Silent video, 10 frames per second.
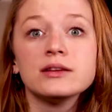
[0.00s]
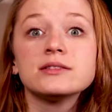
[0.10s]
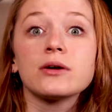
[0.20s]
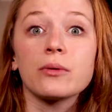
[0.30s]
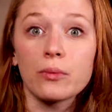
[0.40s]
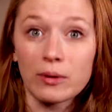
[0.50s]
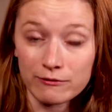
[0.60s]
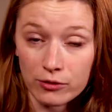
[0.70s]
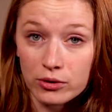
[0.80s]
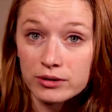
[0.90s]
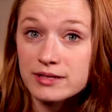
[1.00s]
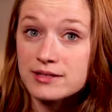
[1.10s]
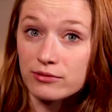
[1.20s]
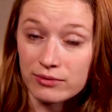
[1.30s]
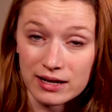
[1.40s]
So when
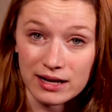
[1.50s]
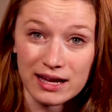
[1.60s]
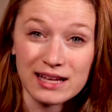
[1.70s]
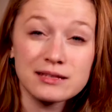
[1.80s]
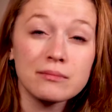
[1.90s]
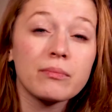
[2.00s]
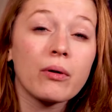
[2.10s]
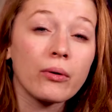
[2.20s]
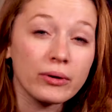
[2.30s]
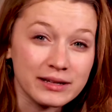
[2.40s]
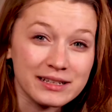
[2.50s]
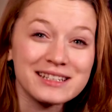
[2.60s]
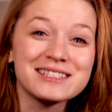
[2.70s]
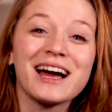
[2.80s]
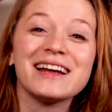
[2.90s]
vocalists are reading, it's
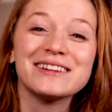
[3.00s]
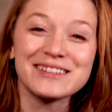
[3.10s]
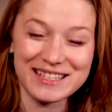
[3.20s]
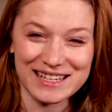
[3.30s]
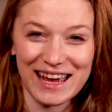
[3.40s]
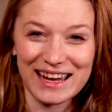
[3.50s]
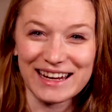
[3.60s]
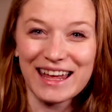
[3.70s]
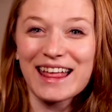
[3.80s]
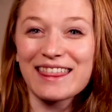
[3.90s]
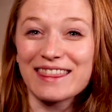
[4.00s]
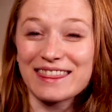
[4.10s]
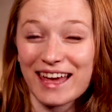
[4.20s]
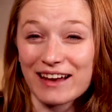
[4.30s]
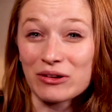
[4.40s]
important to understand that
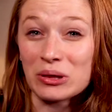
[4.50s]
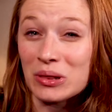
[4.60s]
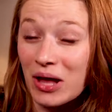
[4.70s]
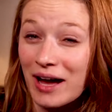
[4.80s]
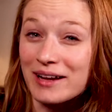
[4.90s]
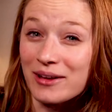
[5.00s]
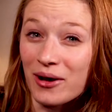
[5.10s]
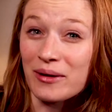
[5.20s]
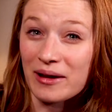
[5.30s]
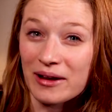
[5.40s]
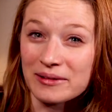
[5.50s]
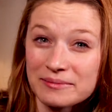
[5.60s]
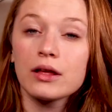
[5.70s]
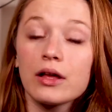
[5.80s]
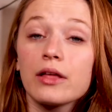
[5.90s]
they have a lot going on.
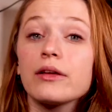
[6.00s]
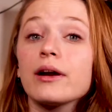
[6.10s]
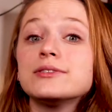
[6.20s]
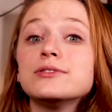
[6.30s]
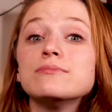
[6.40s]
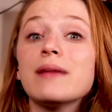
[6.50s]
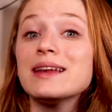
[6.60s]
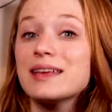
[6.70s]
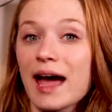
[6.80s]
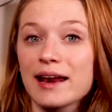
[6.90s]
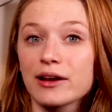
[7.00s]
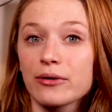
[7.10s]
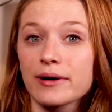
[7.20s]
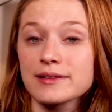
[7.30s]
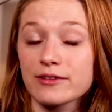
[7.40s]
There are two main
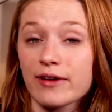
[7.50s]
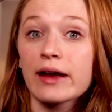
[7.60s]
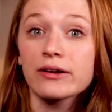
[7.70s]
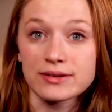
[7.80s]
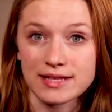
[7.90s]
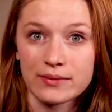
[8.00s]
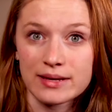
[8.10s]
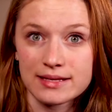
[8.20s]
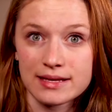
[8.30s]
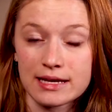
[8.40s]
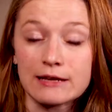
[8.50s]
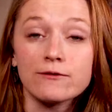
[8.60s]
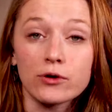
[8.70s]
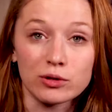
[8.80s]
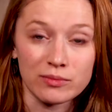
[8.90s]
categories of errors that we see in
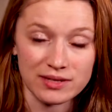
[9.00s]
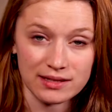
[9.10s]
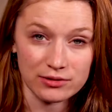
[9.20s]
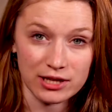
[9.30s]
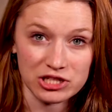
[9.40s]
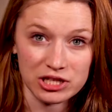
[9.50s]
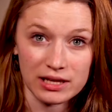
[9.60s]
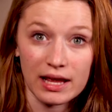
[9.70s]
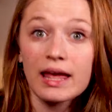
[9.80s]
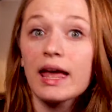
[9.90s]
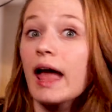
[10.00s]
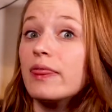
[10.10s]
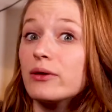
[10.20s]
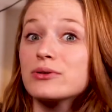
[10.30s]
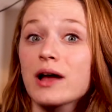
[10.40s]
vocal music notation,
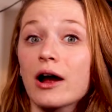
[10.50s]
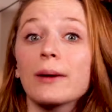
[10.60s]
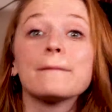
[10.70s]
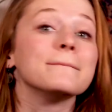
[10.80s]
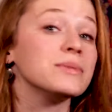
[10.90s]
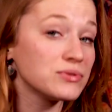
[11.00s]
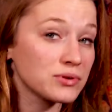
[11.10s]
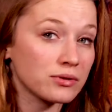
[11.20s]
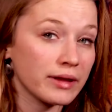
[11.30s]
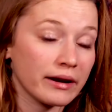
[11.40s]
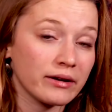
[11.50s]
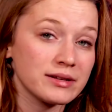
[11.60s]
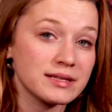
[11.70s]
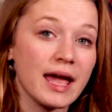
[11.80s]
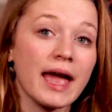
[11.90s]
and those are musical
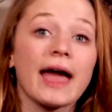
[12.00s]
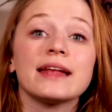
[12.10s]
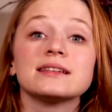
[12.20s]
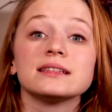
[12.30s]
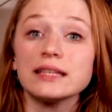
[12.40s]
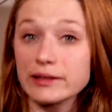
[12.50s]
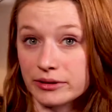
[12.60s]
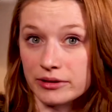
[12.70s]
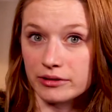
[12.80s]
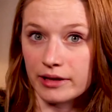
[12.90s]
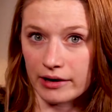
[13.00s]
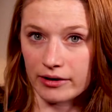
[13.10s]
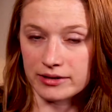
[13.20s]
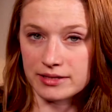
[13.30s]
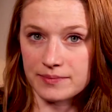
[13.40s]
errors and lyrical
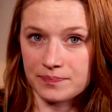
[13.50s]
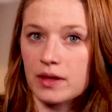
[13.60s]
errors.